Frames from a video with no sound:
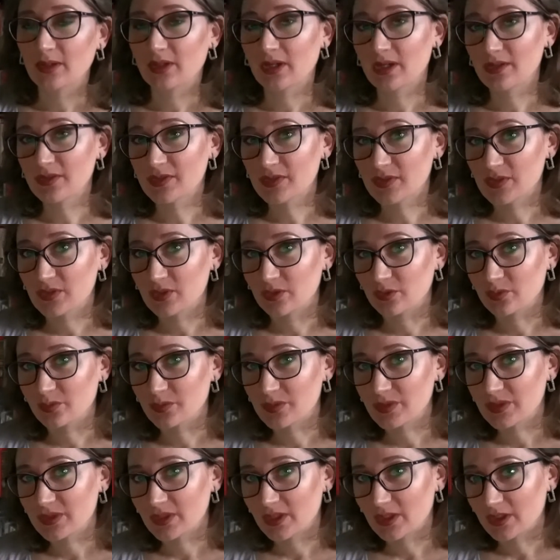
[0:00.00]

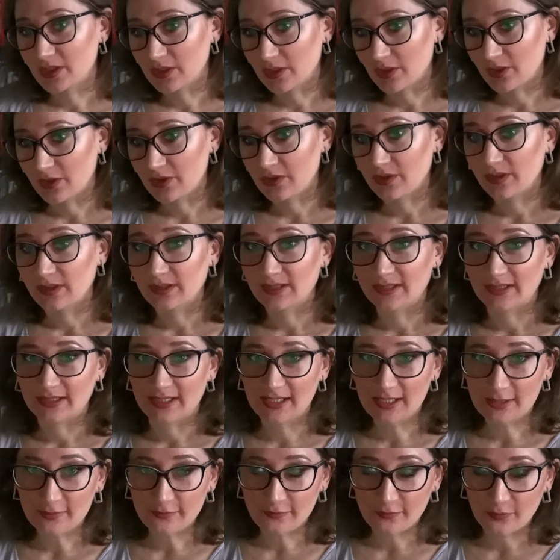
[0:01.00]
consumes earth.
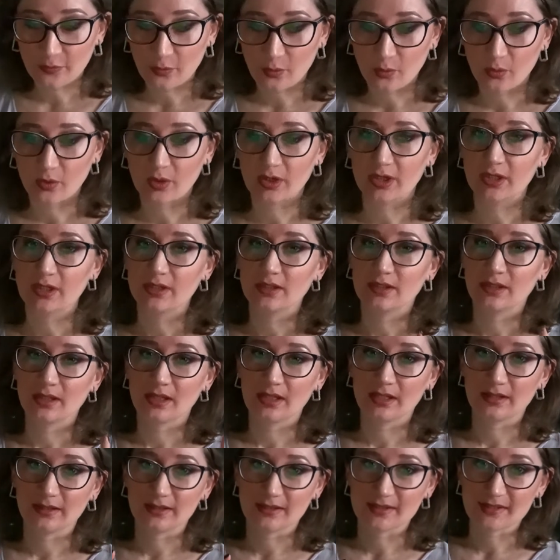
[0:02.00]
Therefore,
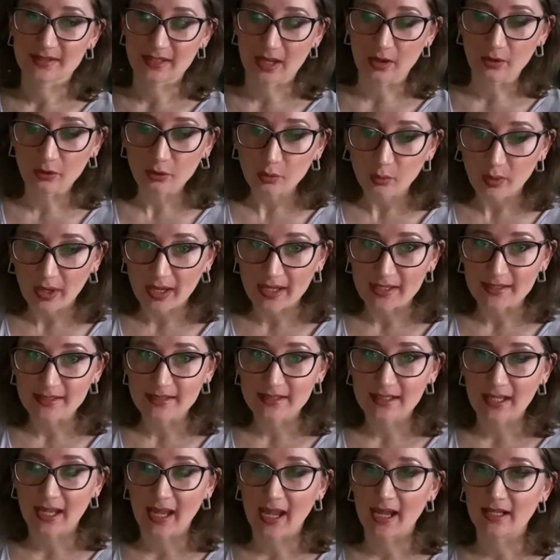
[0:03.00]
in the
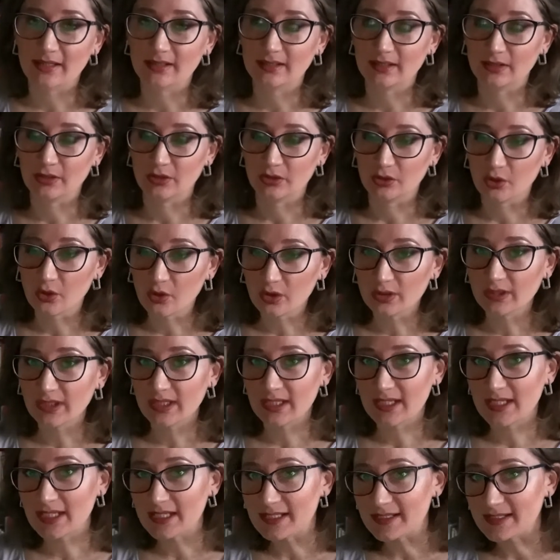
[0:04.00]
southwest and the
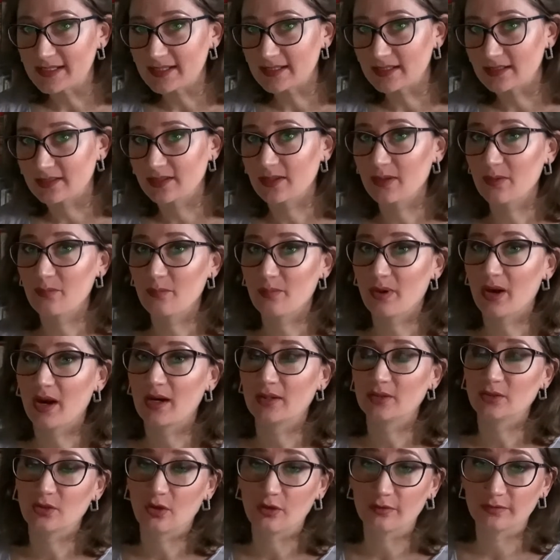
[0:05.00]
northeast
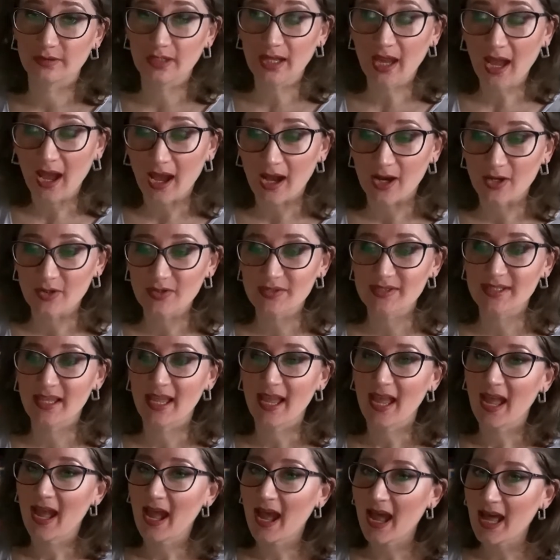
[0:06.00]
part of the house,
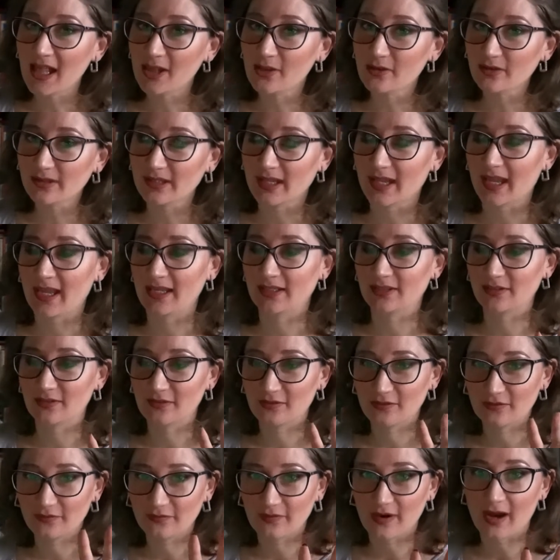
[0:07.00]
allocate
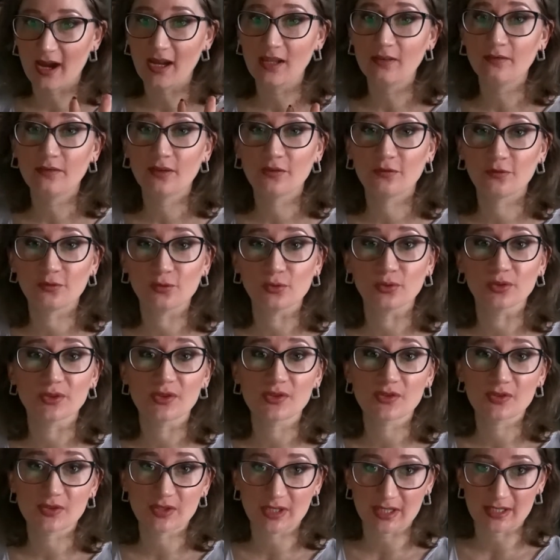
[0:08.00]
5 wood
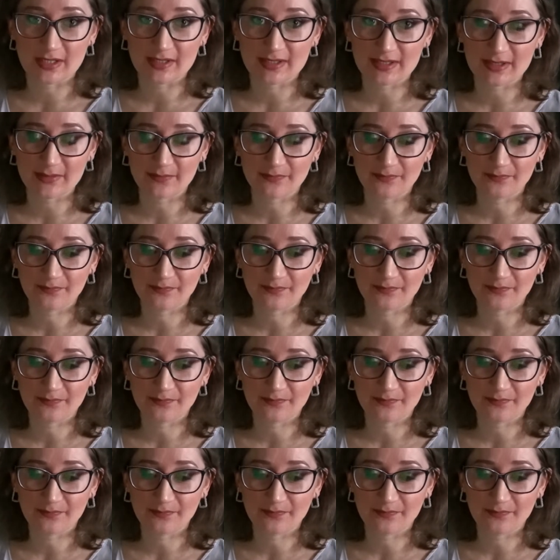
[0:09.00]
sticks.